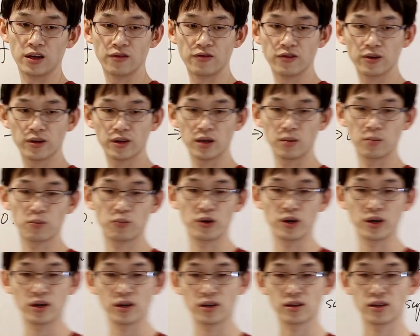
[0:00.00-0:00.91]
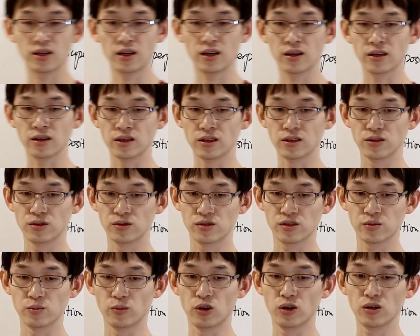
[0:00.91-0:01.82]
If you can break it down into
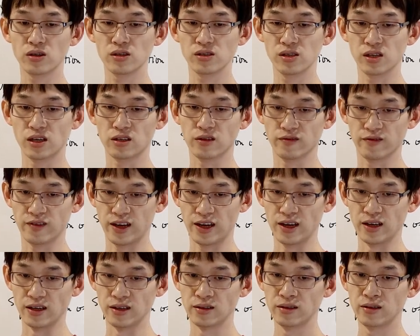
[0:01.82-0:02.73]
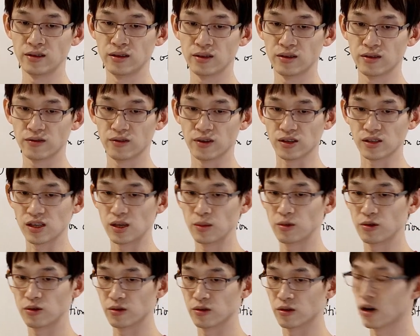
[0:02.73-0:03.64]
smaller set of n, for
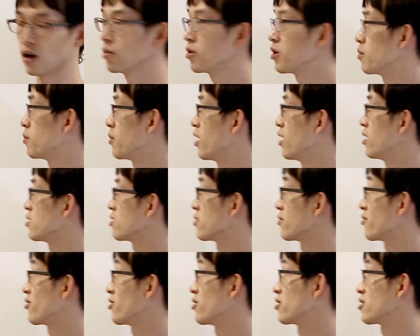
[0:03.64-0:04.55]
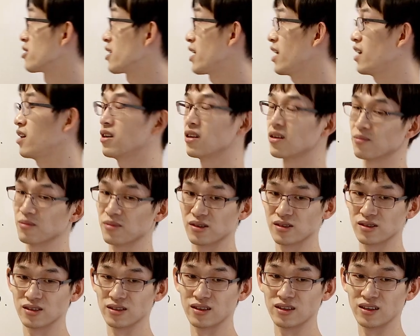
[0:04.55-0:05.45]
example, you optimize the first 10
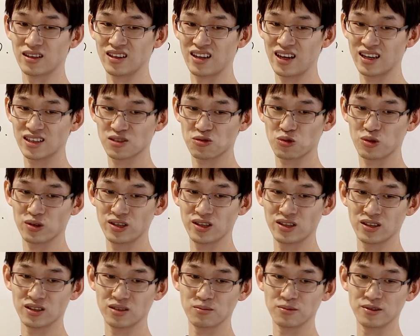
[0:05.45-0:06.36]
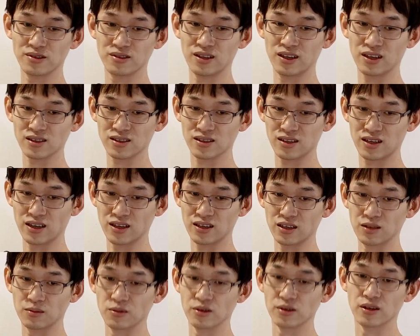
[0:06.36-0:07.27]
numbers and the next 20 number, next 10
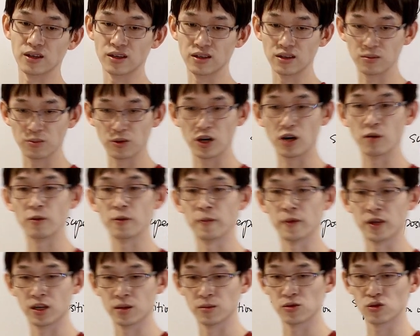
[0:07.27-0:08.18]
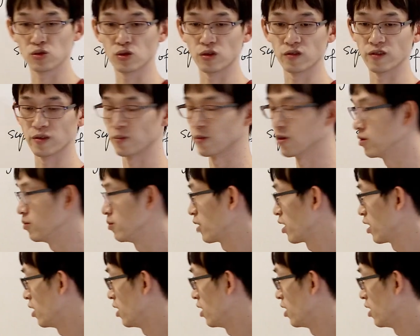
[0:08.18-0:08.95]
number, then the problem becomes solvable.